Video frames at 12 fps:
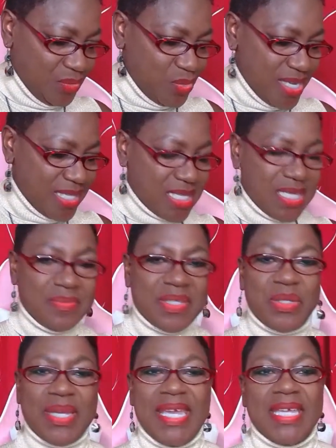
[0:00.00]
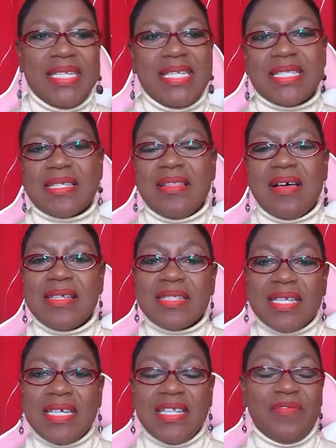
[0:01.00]
Welcome to Candy's
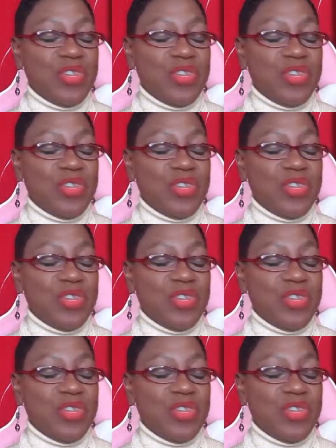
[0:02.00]
Closet.